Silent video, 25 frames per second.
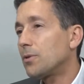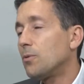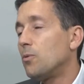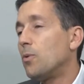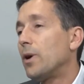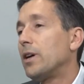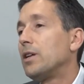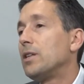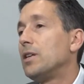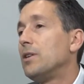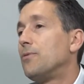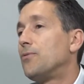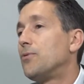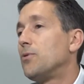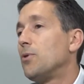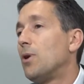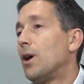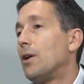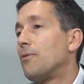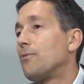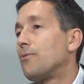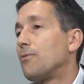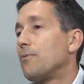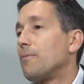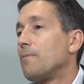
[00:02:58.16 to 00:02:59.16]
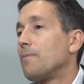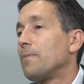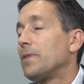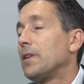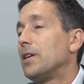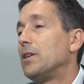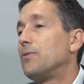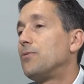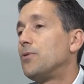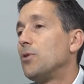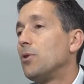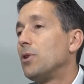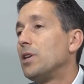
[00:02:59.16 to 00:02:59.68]
if
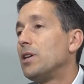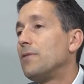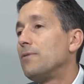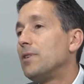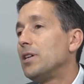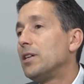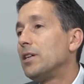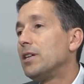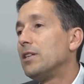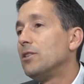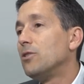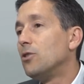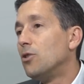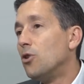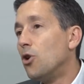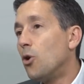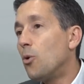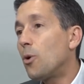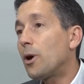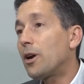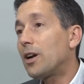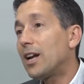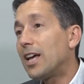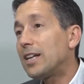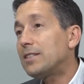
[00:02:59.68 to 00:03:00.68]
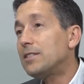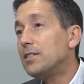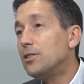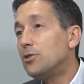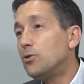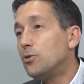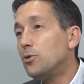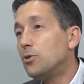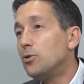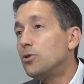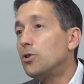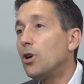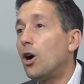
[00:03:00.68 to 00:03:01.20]
you're living in lower
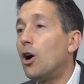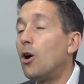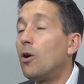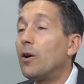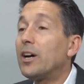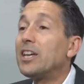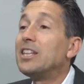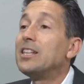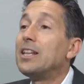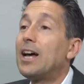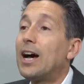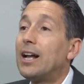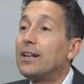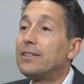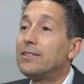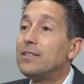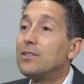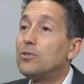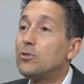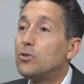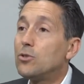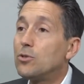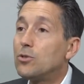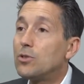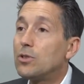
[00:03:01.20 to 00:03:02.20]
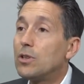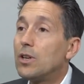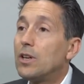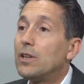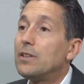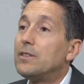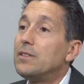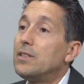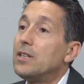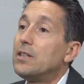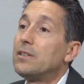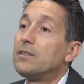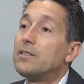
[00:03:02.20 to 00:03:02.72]
latitudes or in altitudes,
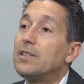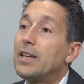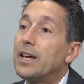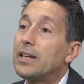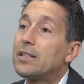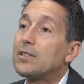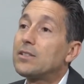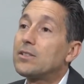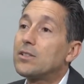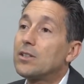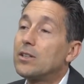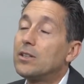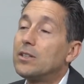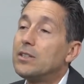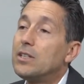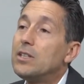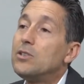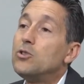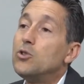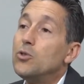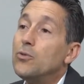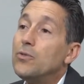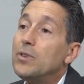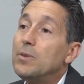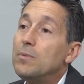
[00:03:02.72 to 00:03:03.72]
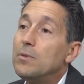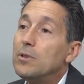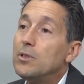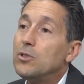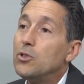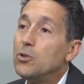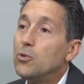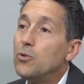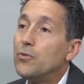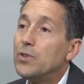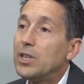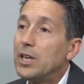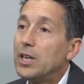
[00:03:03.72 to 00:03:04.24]
the UV